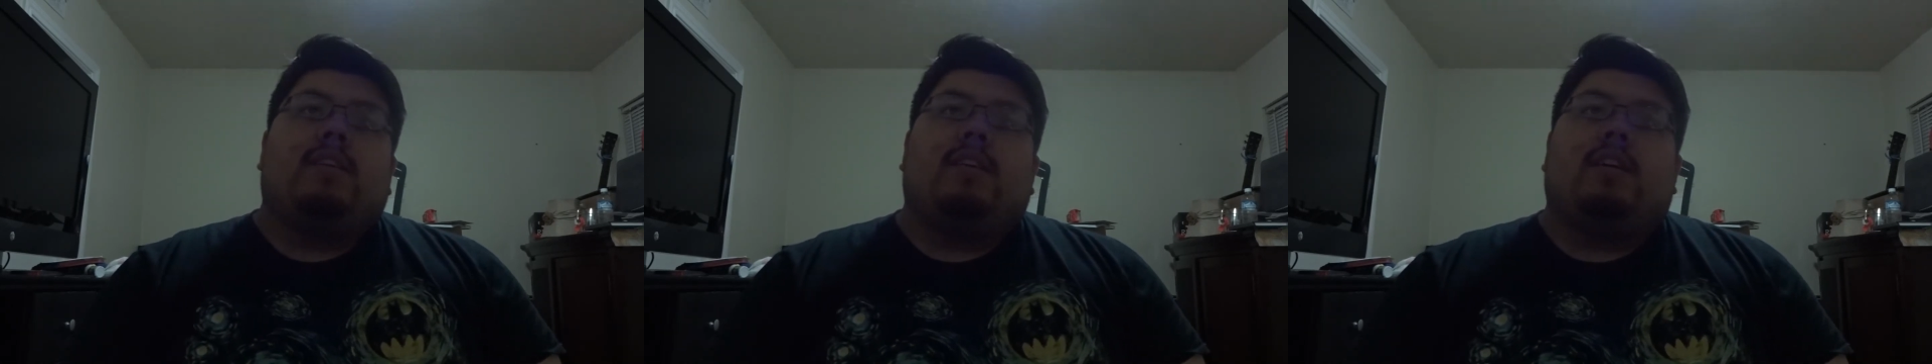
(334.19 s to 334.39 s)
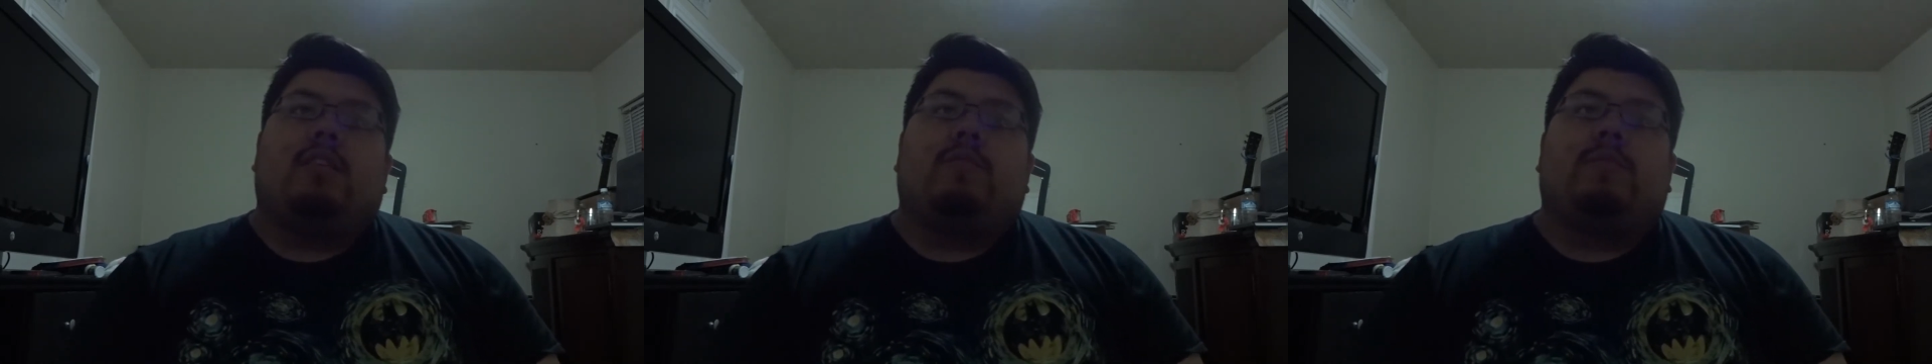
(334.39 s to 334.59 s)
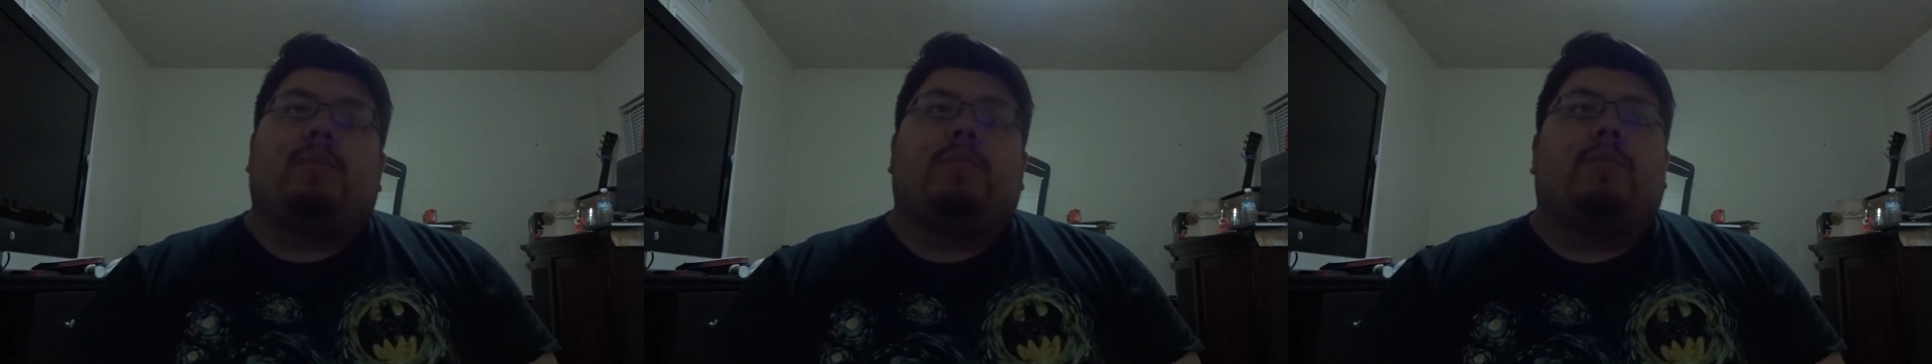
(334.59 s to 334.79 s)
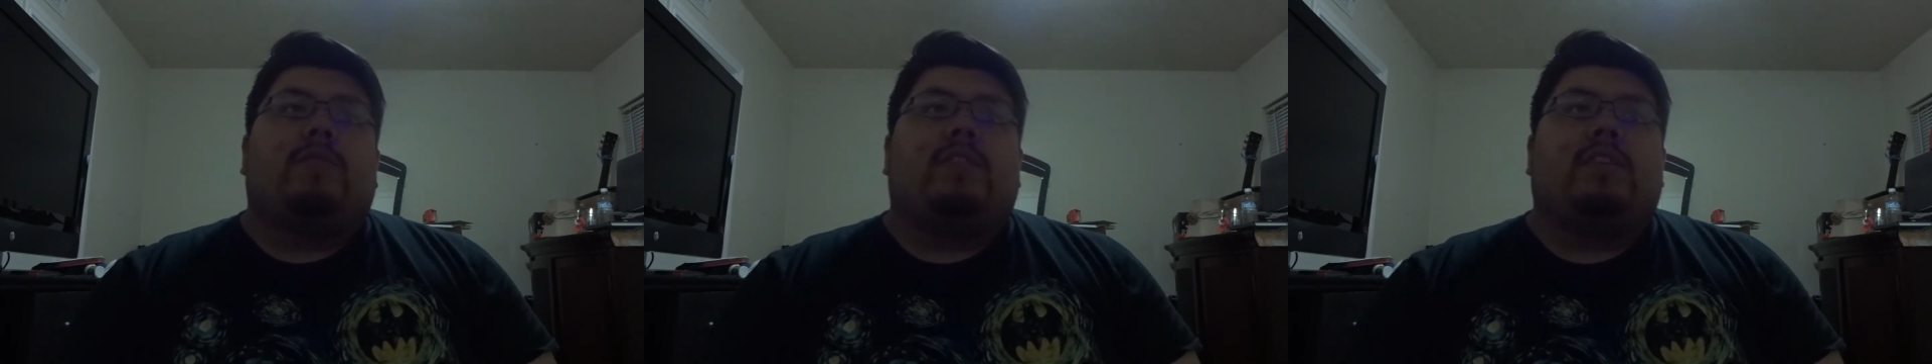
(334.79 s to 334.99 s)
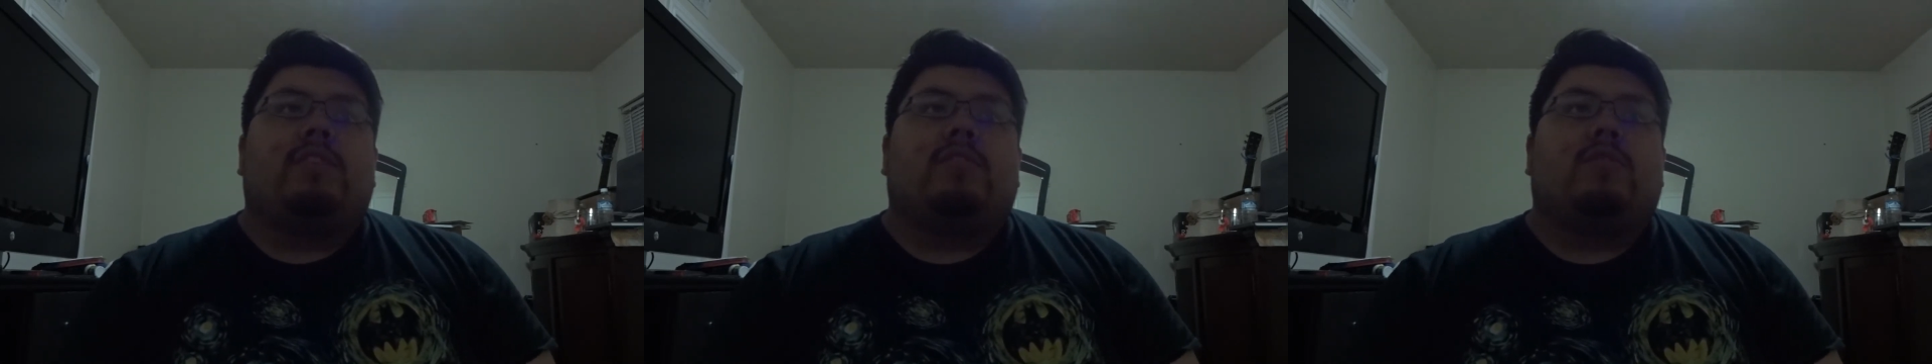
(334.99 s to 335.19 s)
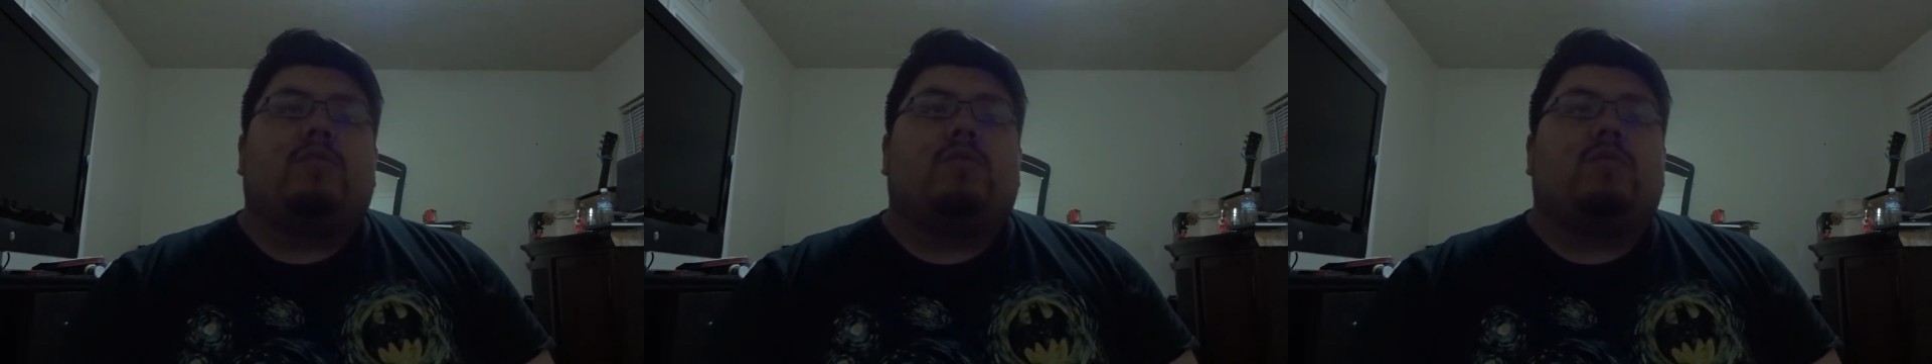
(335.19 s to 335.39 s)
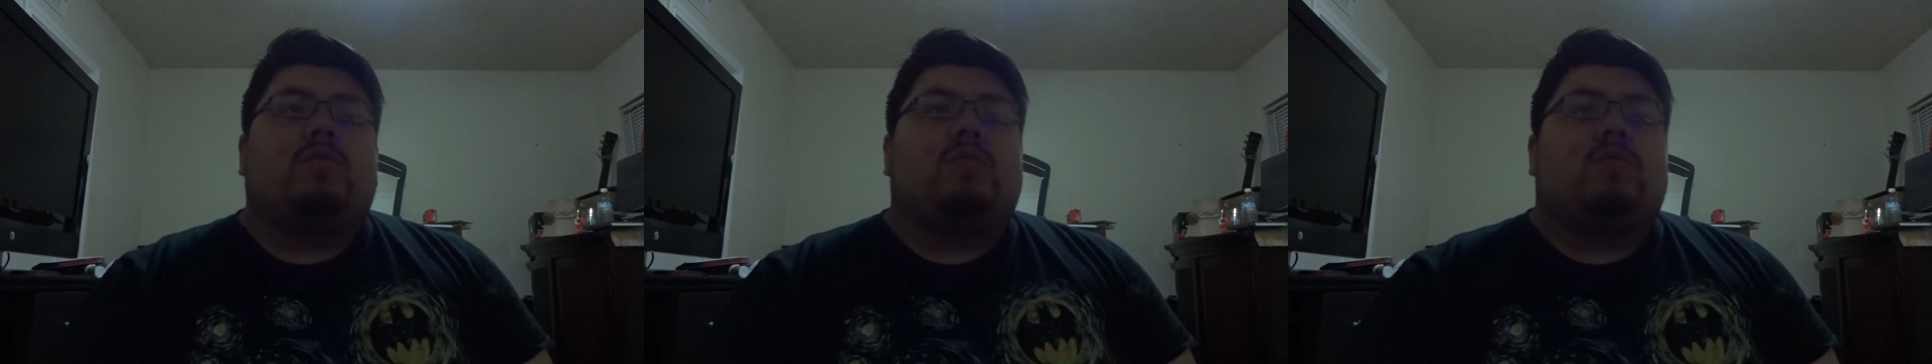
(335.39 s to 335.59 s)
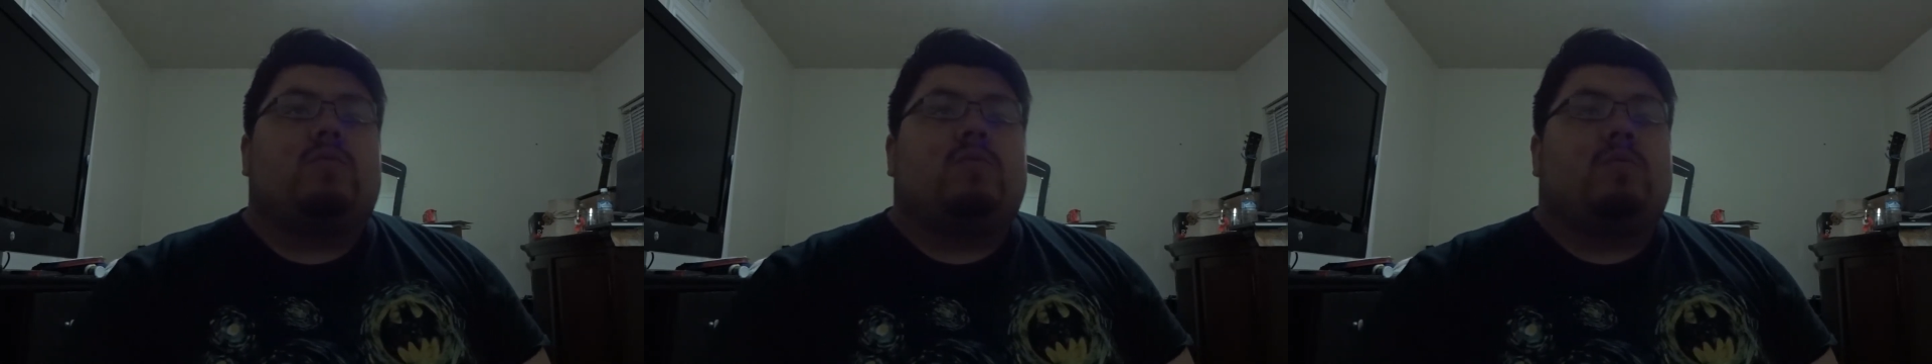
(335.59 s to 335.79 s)
I'll be moving
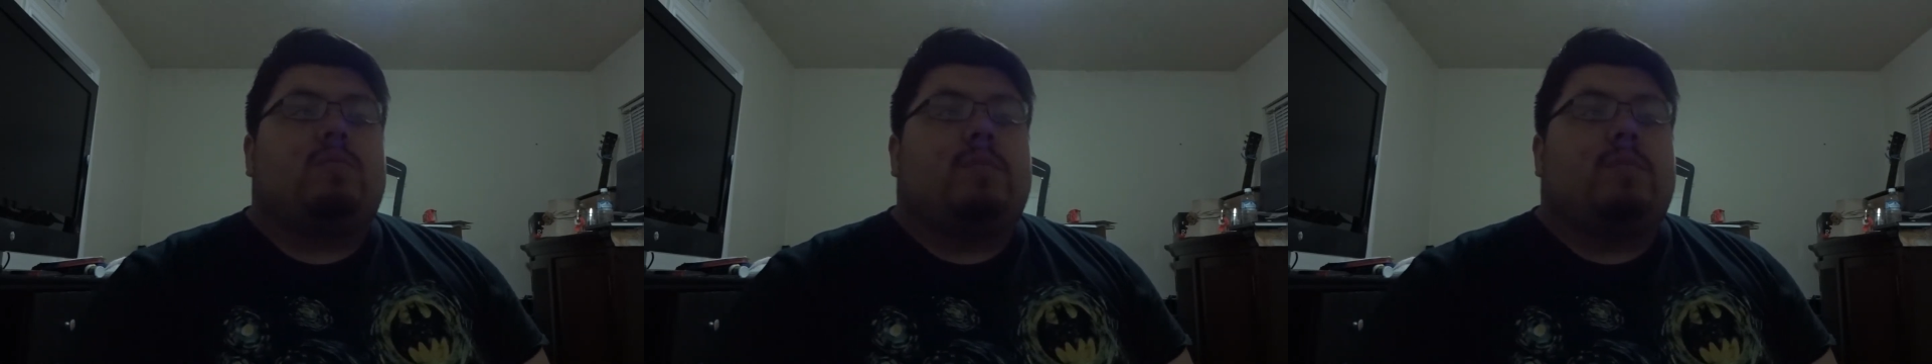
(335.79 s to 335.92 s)
into